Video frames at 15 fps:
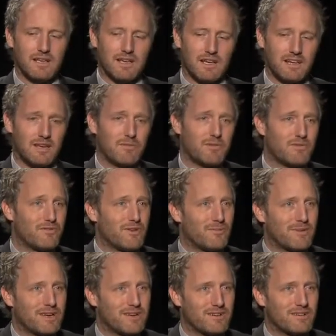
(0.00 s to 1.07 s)
And I'm a
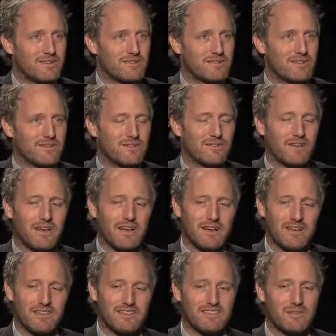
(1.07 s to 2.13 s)
filmmaker, so
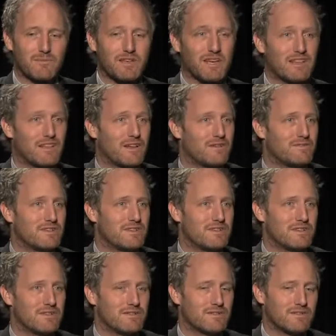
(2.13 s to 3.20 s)
it's something I love to
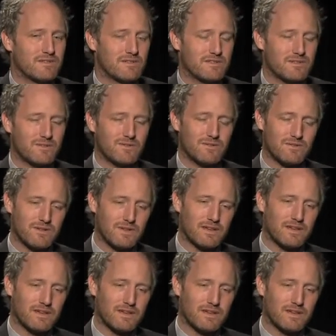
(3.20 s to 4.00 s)
do. So